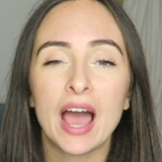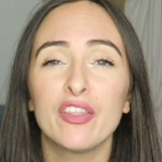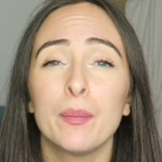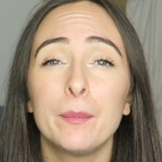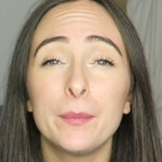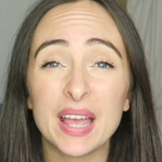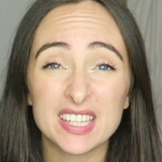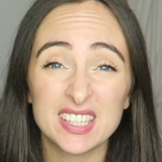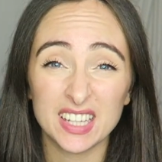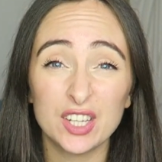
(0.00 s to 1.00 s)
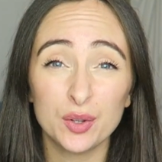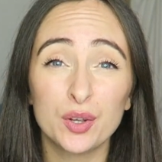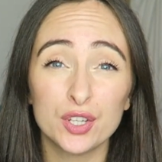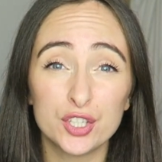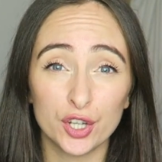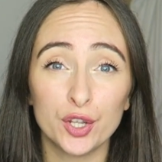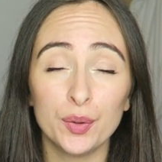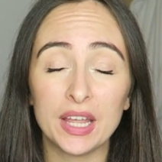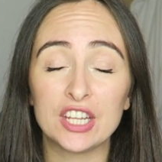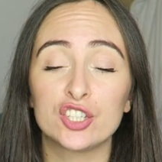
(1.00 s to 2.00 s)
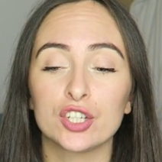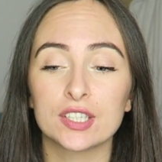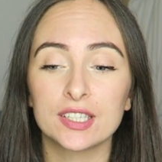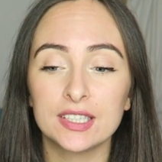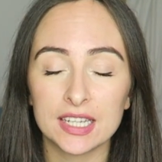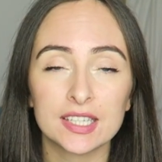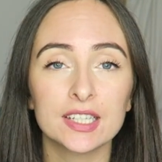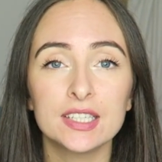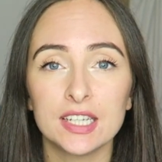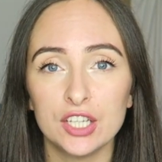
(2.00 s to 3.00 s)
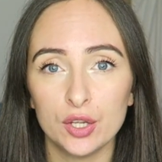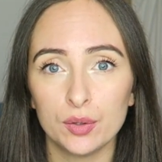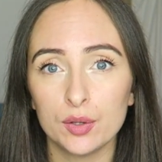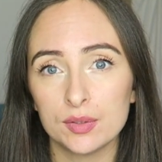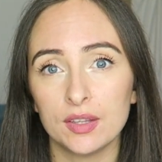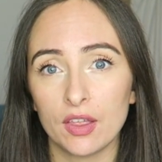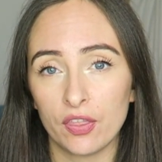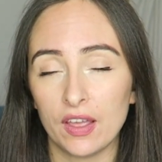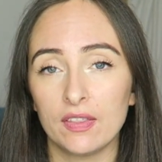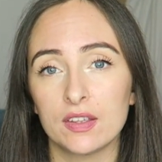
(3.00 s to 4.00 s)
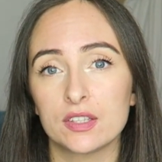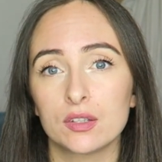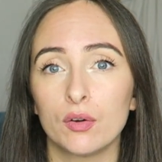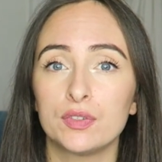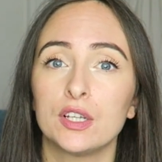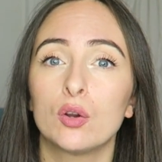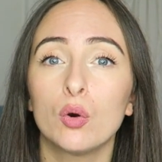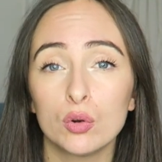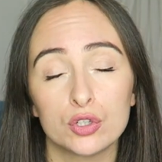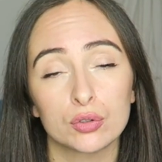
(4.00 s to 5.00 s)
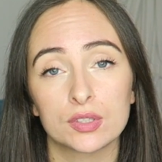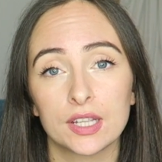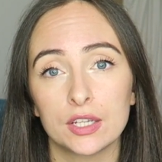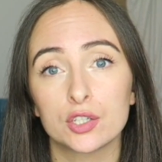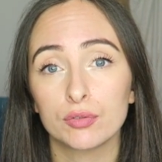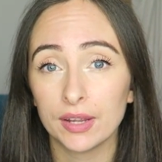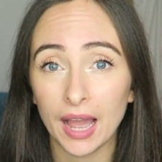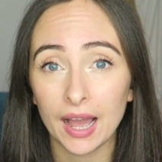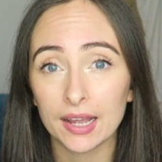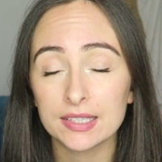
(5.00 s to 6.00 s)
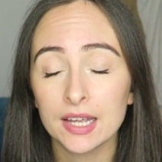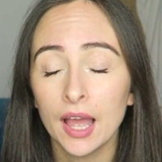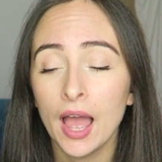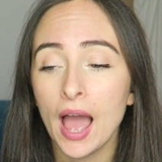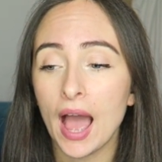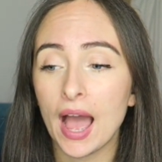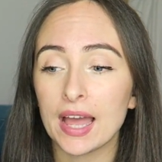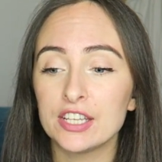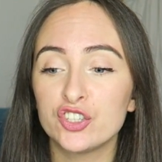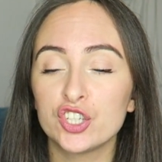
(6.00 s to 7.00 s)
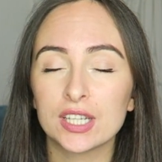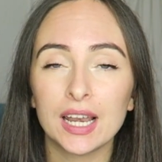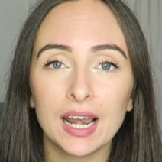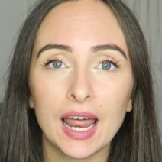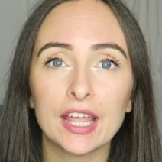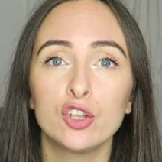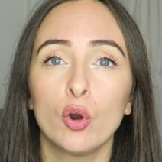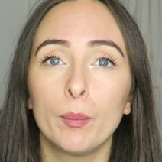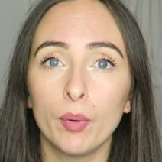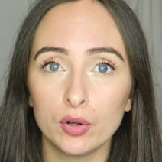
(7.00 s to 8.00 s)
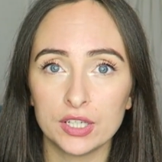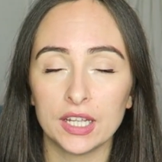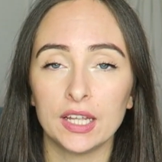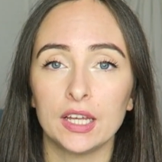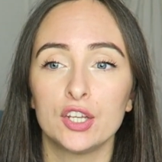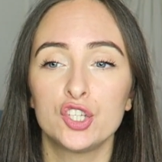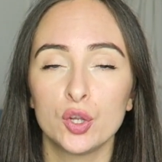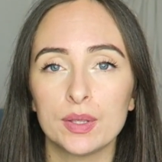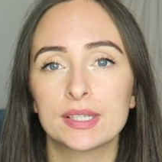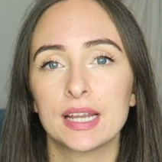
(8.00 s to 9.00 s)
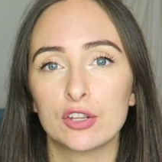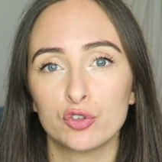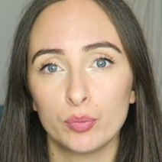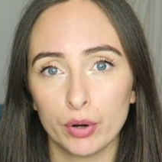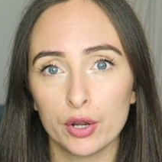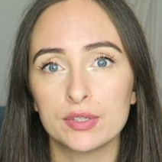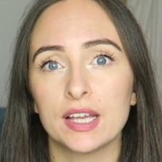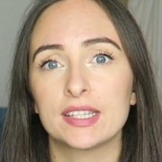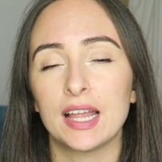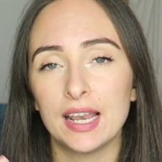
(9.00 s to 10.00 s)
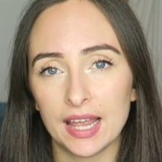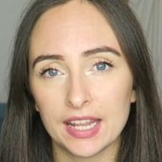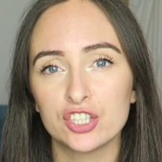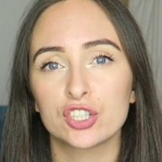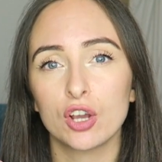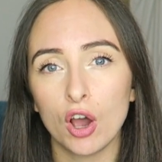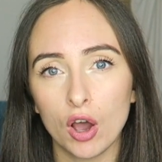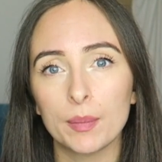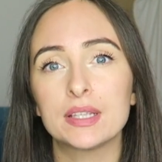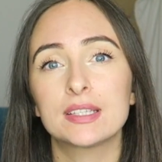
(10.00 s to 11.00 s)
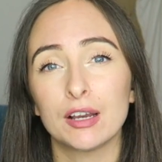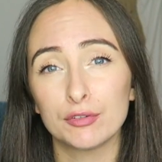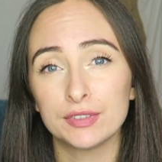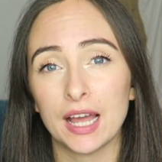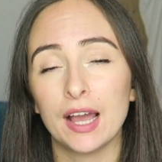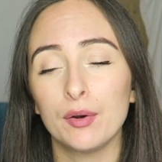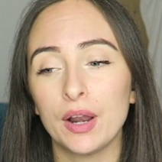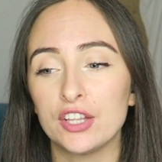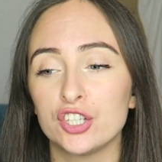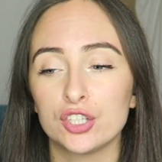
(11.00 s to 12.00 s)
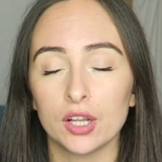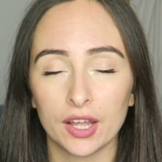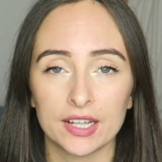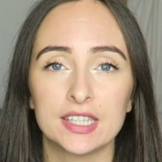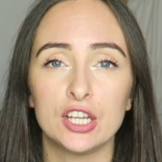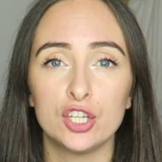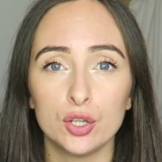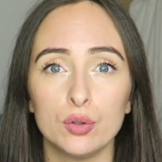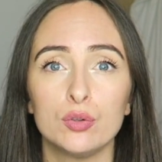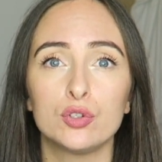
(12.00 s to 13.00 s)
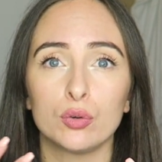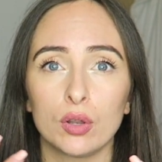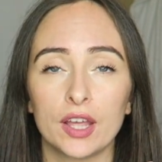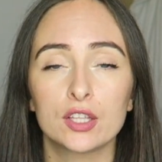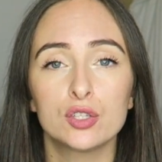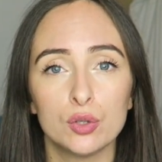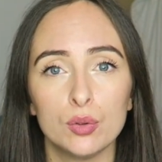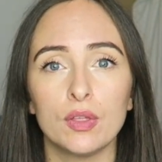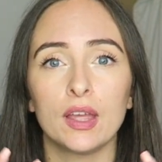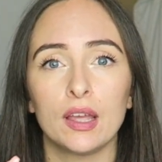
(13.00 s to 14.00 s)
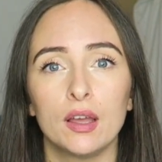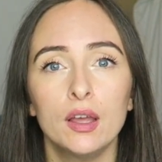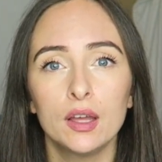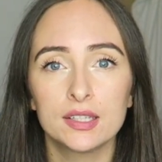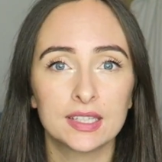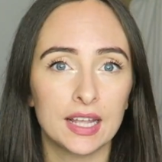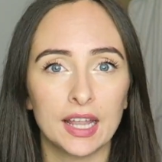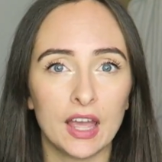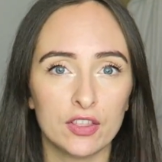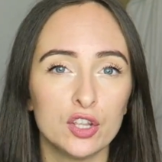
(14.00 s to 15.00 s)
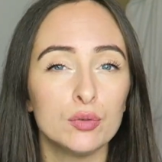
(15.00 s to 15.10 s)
and the best thing you can do is just discontinue using the thing that's obviously caused your skin to react, and just let your body do its natural process and let it just calm itself down, and just, like I said, use your like soothing skincare that